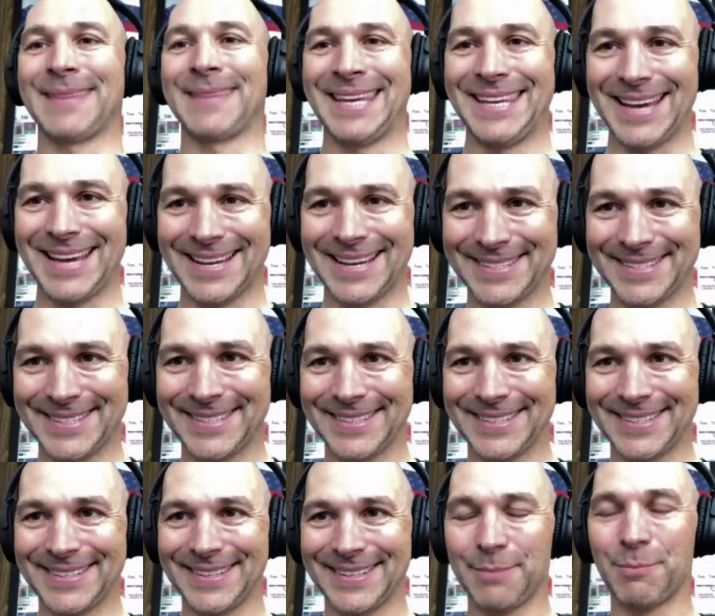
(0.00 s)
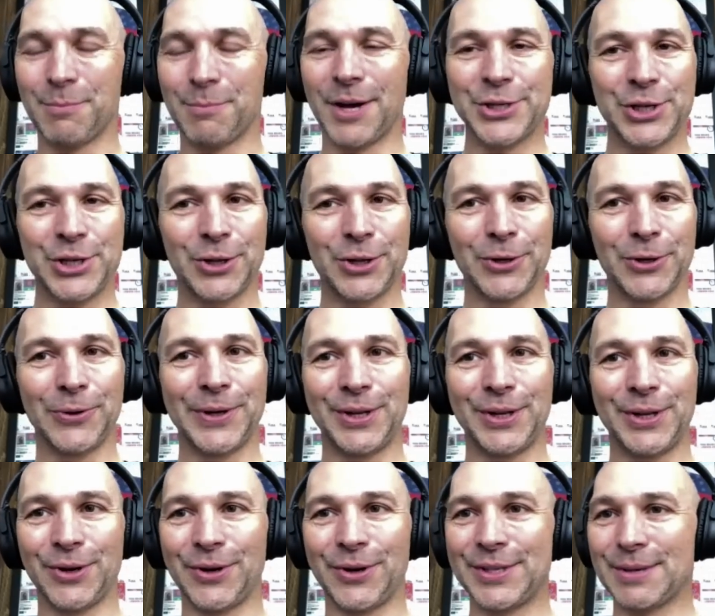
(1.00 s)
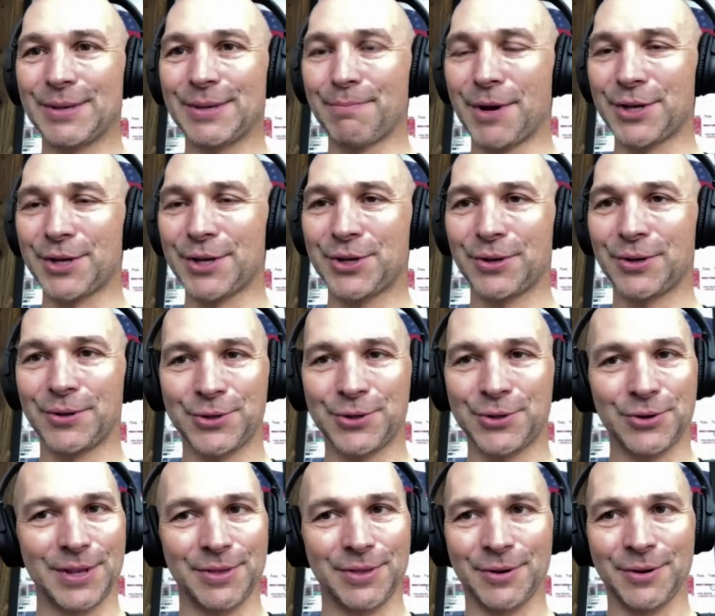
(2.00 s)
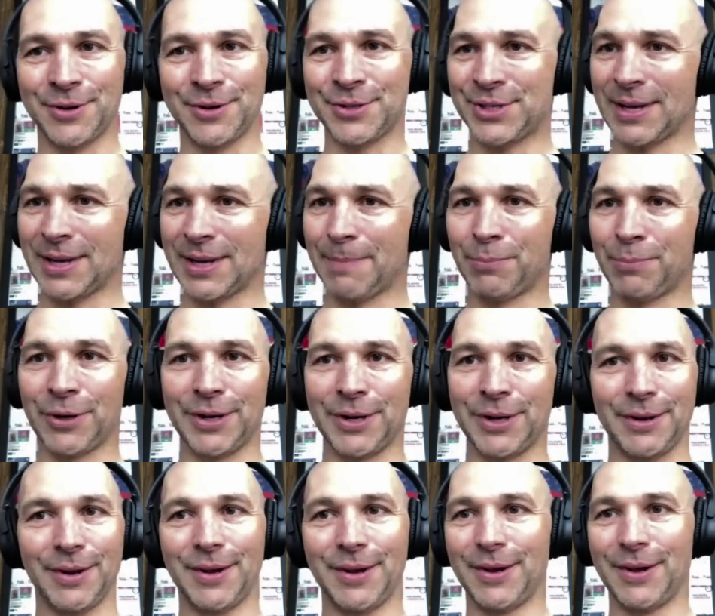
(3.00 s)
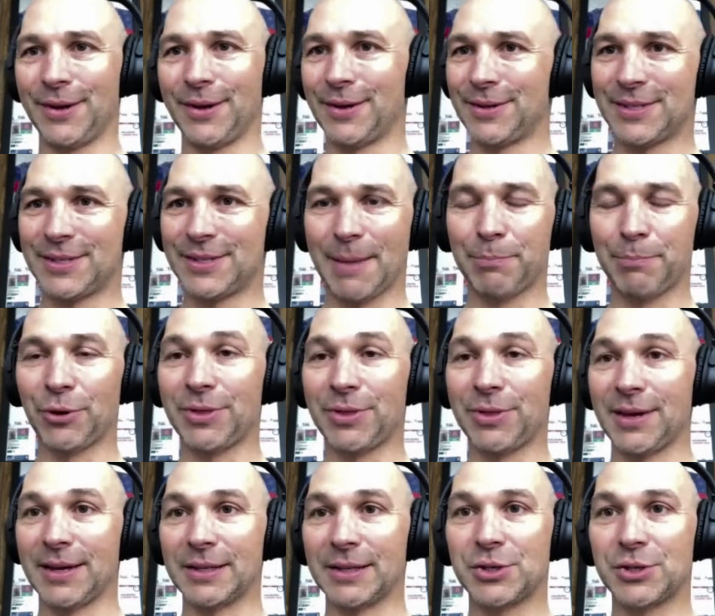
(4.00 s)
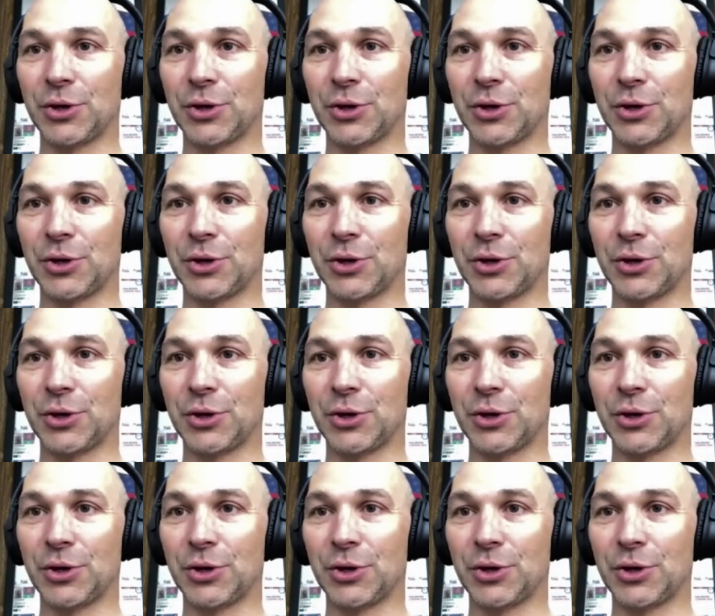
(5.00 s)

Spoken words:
Yes. Muscular endurance and muscular strength are separate things.